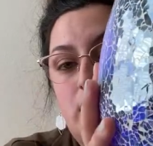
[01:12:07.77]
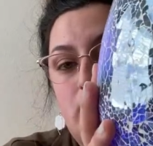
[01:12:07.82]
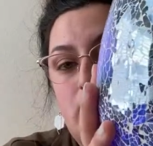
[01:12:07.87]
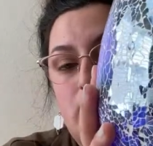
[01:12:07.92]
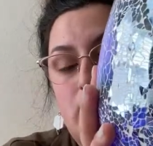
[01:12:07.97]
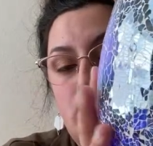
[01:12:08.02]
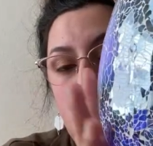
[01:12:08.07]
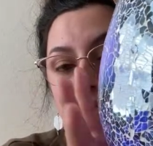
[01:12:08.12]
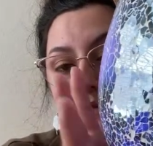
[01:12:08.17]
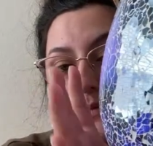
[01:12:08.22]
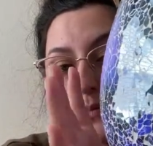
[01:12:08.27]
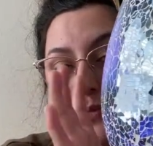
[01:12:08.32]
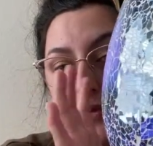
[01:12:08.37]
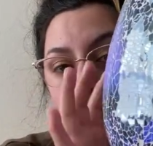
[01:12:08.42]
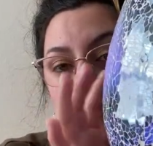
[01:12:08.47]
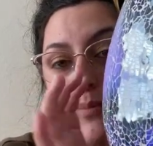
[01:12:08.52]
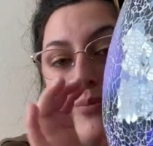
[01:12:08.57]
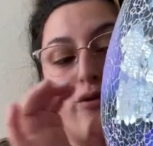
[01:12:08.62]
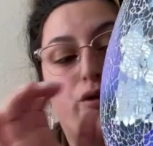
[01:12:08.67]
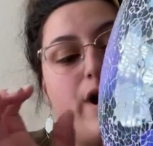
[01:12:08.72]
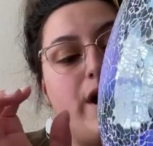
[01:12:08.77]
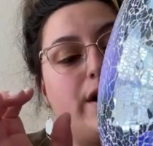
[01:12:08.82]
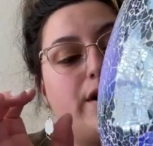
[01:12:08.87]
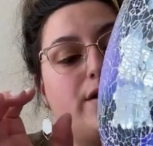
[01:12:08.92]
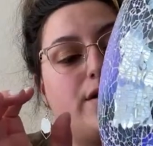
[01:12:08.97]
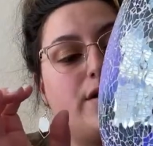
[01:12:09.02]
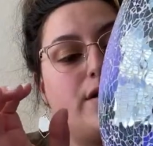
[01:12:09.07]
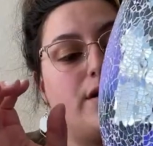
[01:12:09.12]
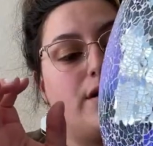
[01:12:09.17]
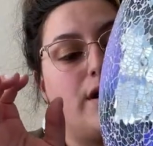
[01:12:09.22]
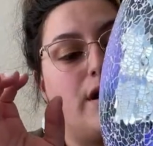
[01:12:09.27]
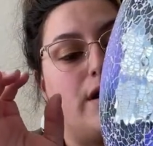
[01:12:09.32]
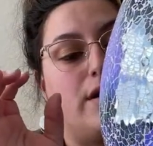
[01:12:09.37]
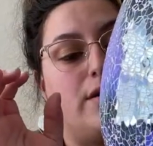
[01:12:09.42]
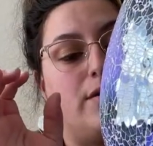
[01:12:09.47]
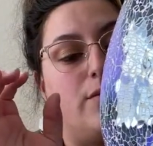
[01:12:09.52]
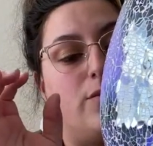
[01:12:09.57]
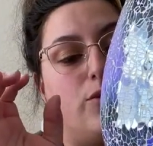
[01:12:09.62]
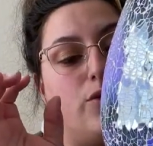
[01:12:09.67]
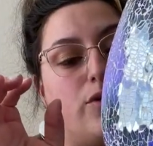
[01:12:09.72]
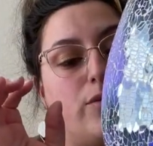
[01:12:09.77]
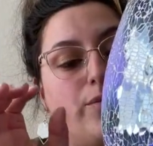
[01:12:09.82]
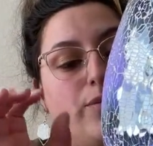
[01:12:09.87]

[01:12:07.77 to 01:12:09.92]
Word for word: it is more brighter and more